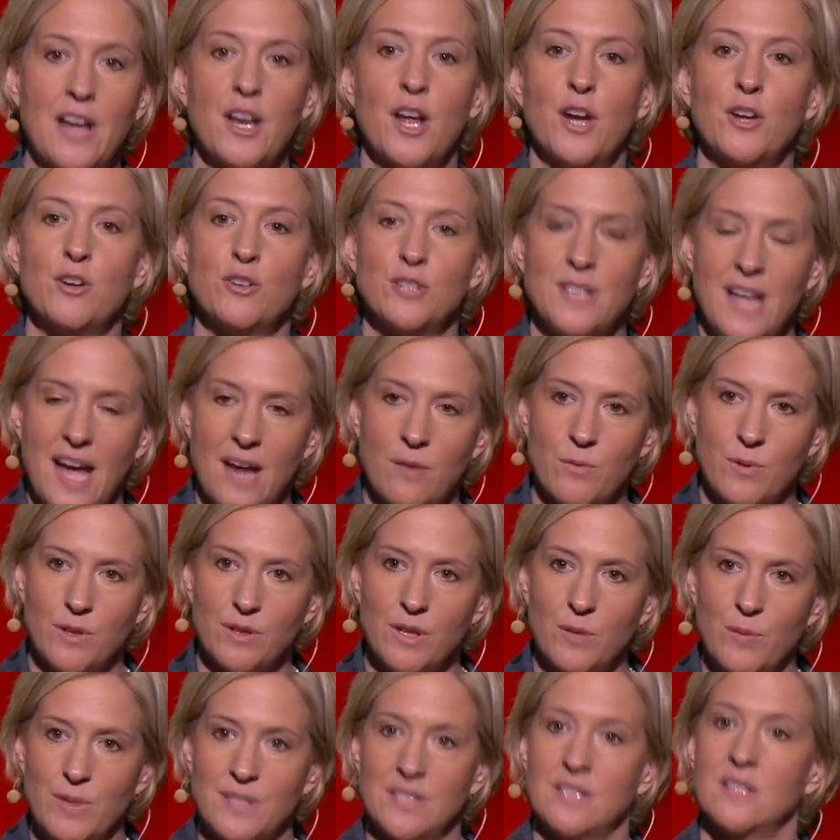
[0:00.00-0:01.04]
I know your dad
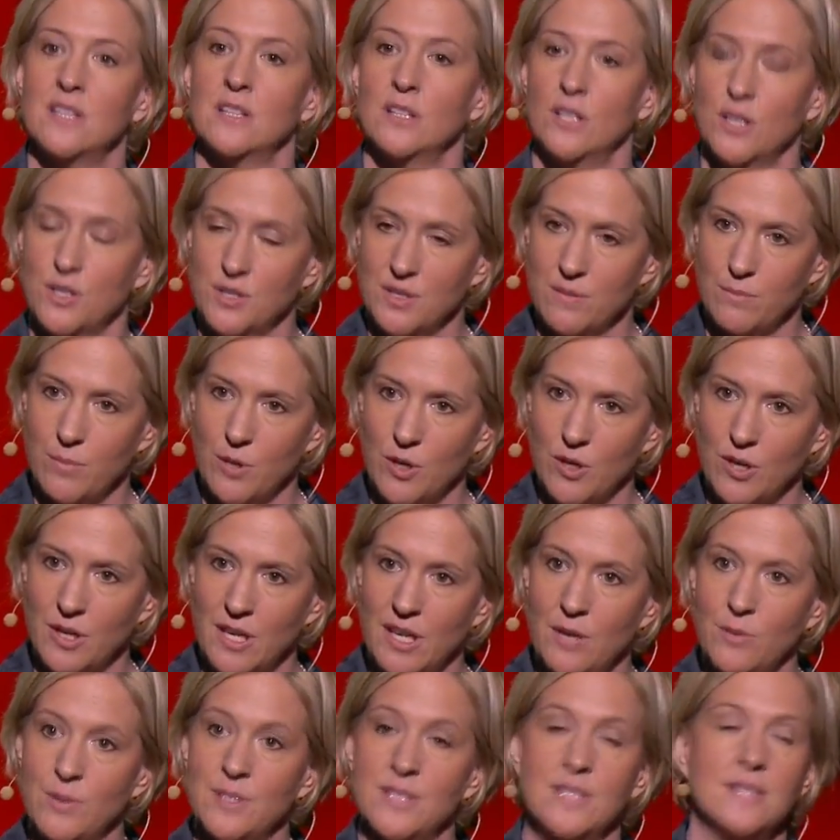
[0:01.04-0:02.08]
really wasn't in Luxembourg,
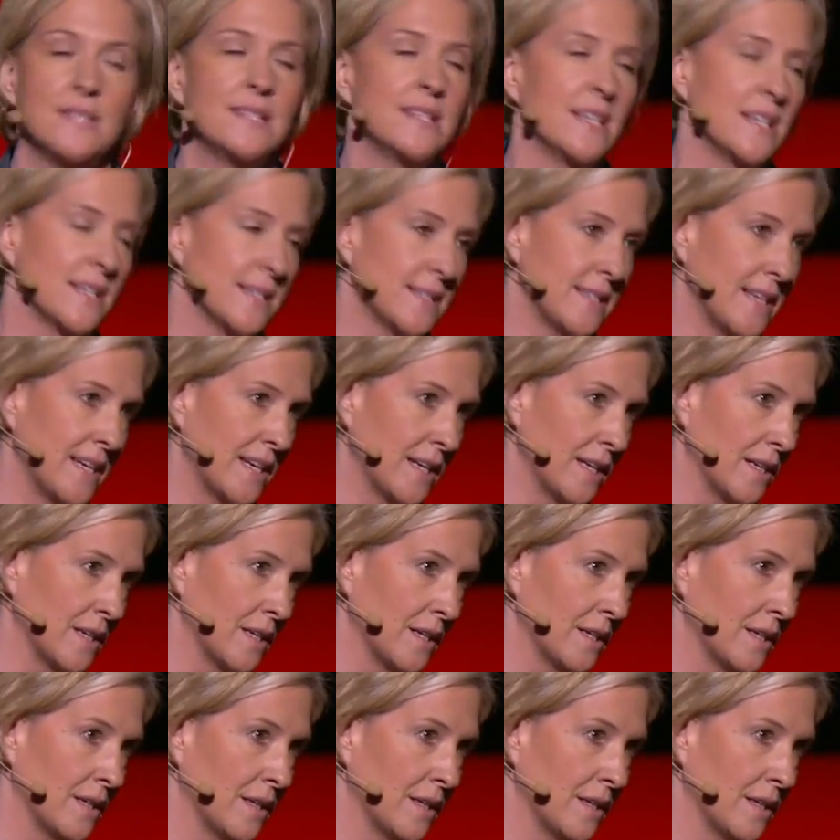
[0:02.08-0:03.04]
he was in Sing Sing.